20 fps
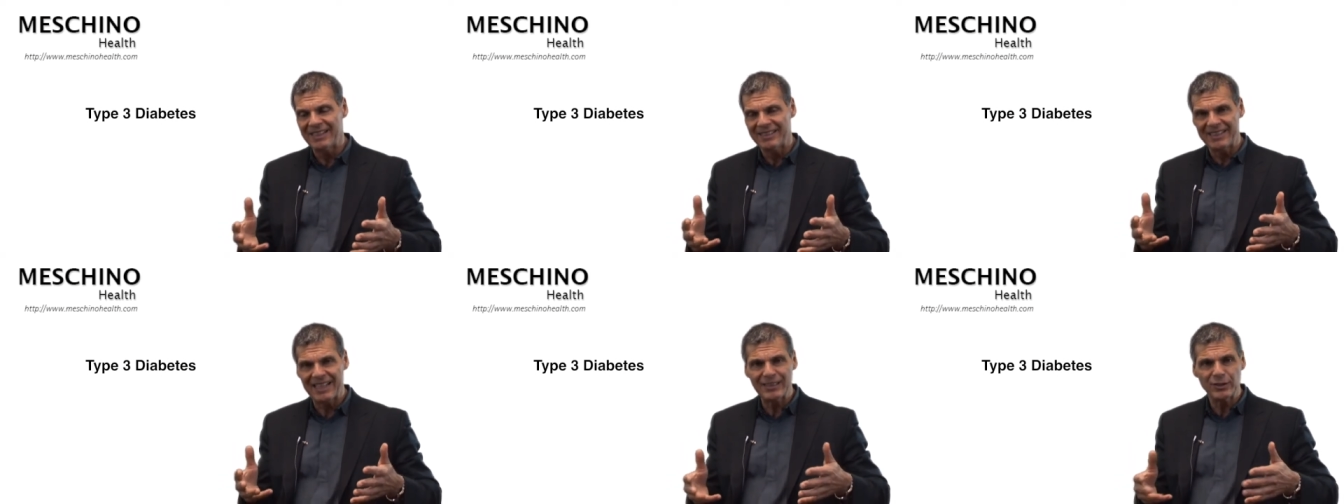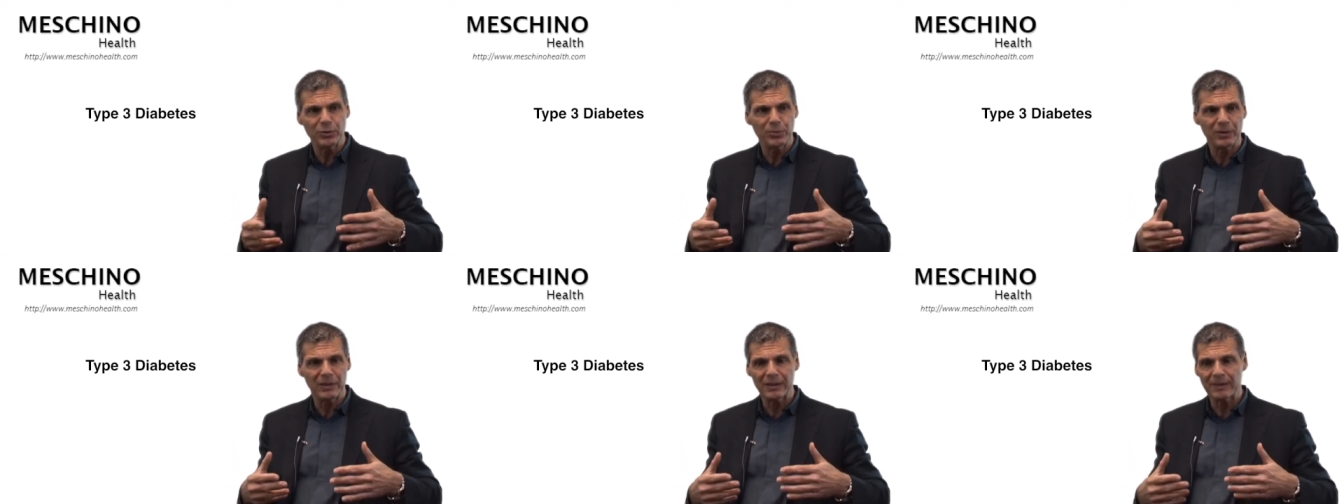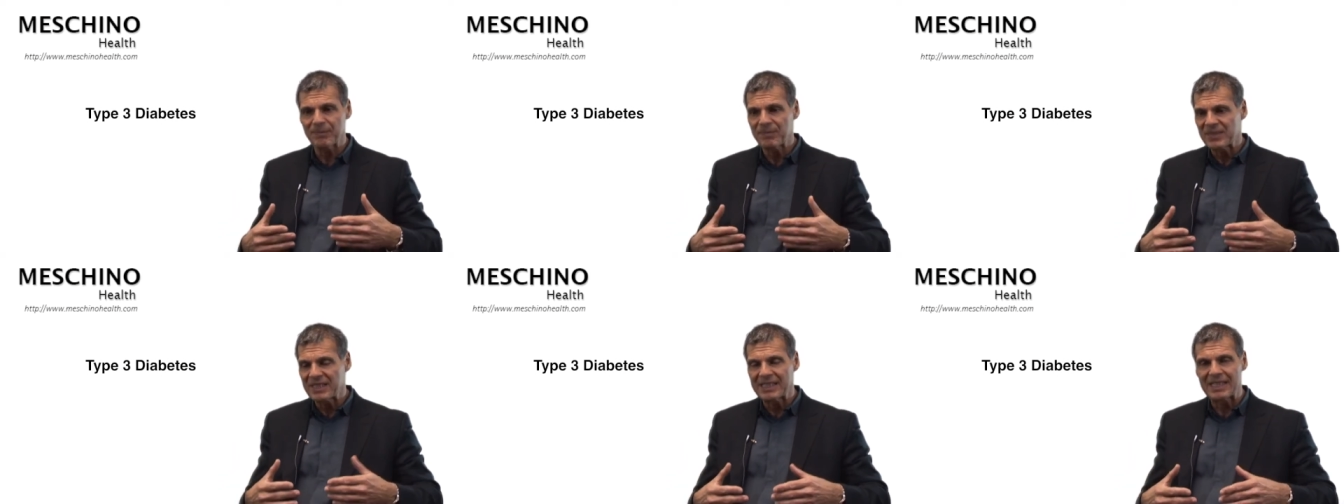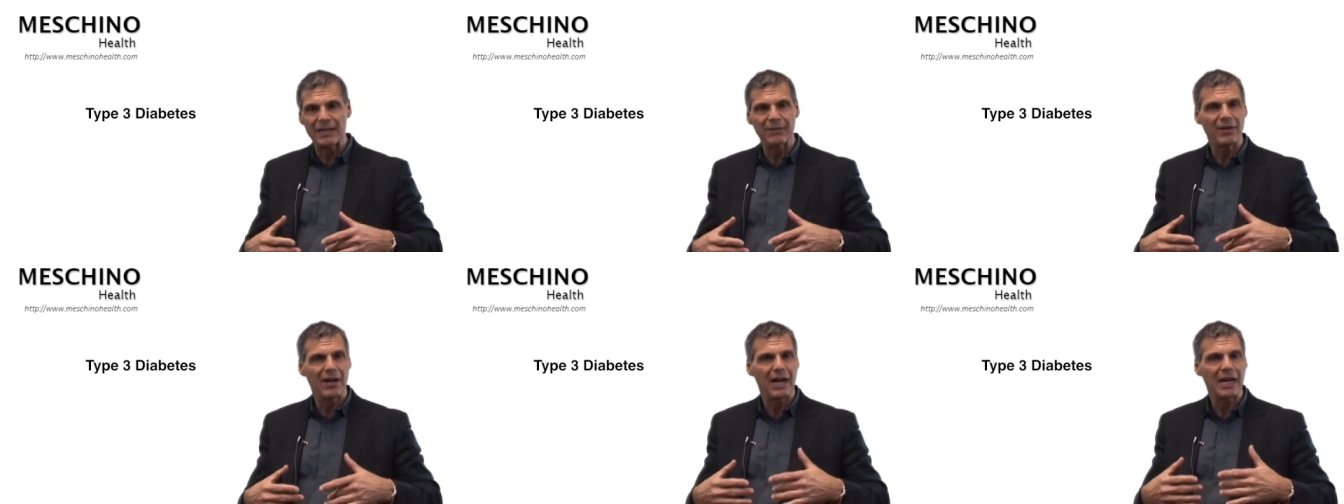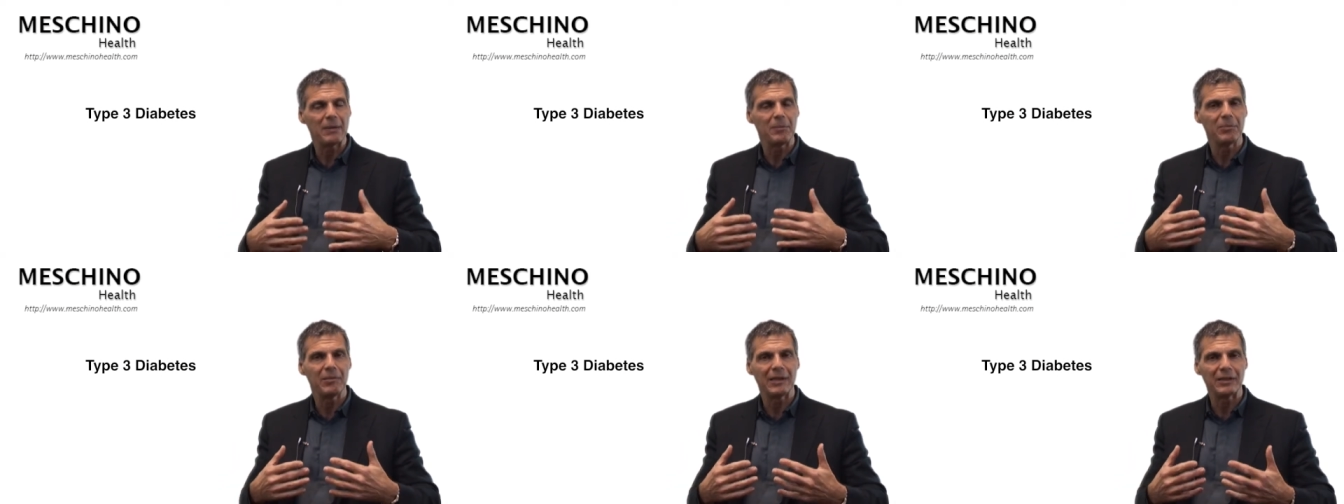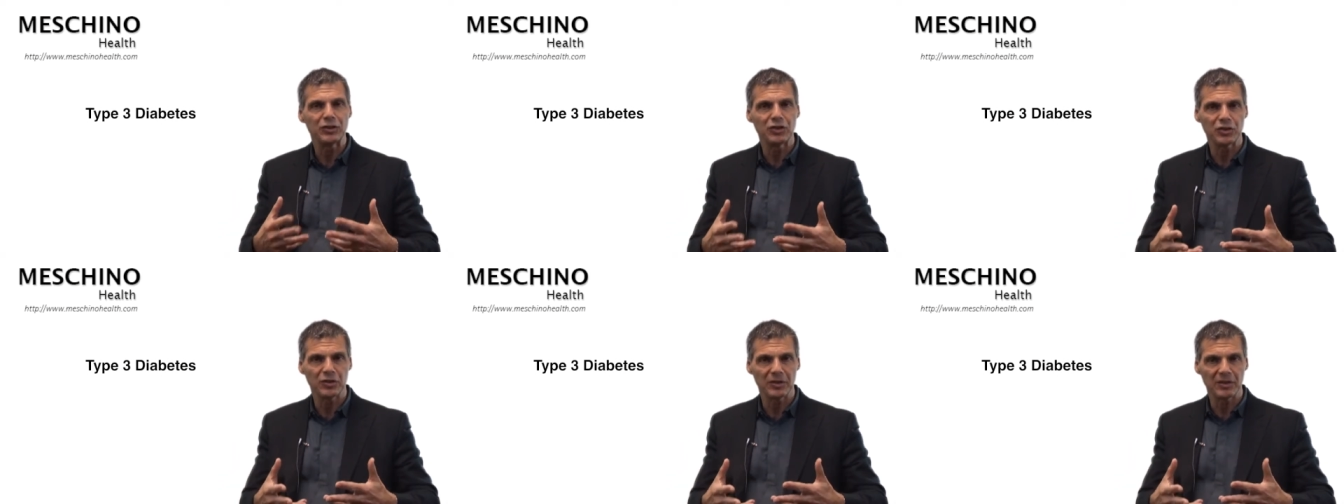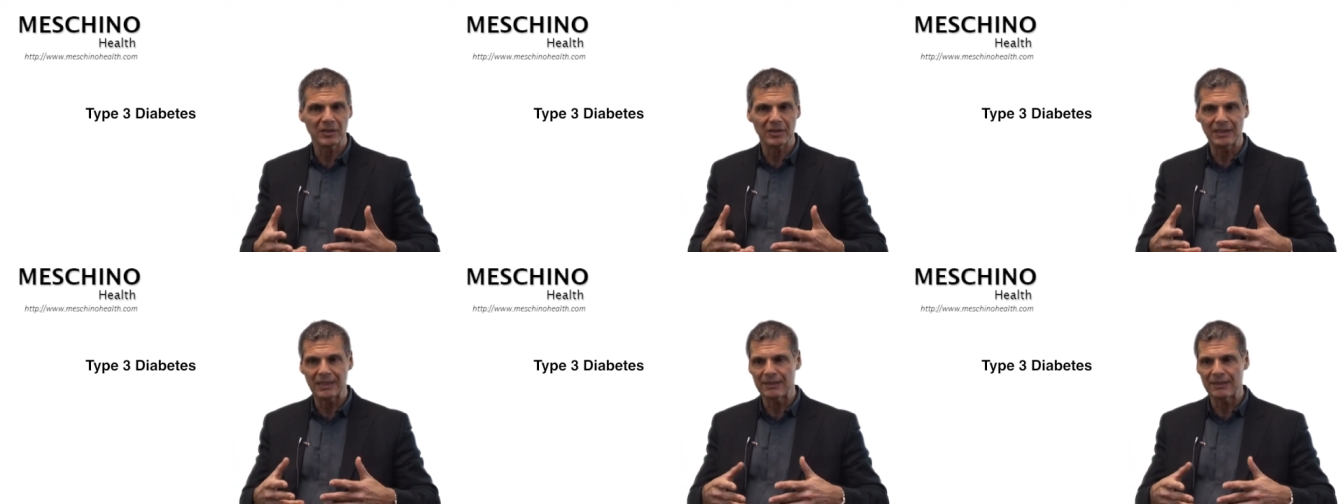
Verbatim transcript: That's where you have high blood sugar